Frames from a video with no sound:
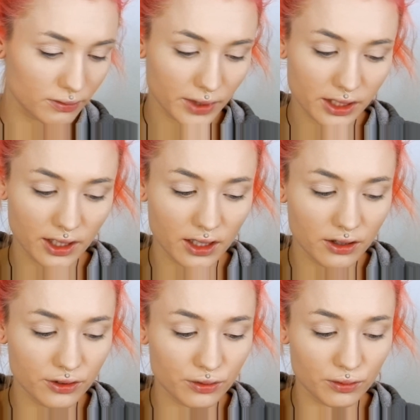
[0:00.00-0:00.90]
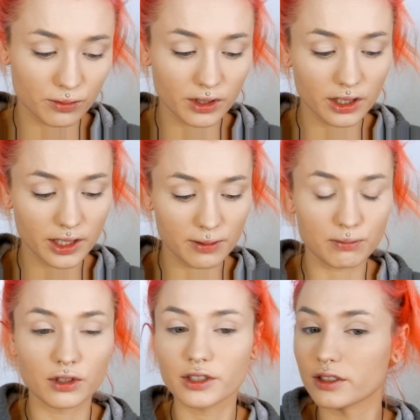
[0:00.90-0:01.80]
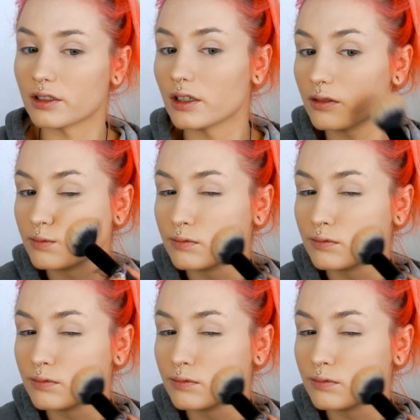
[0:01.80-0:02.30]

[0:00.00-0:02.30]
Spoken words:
My skin looks really blurred though.